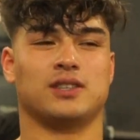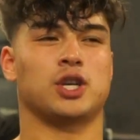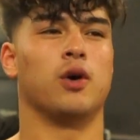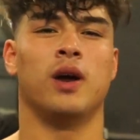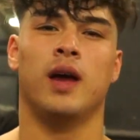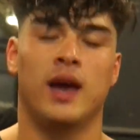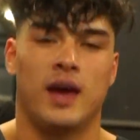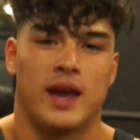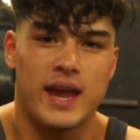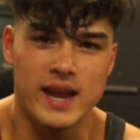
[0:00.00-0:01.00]
So
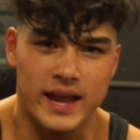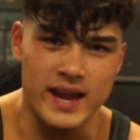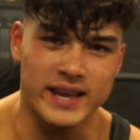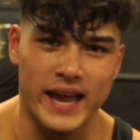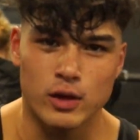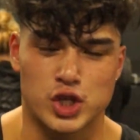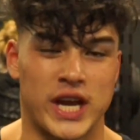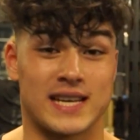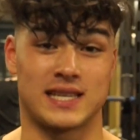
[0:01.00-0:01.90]
in getting your chest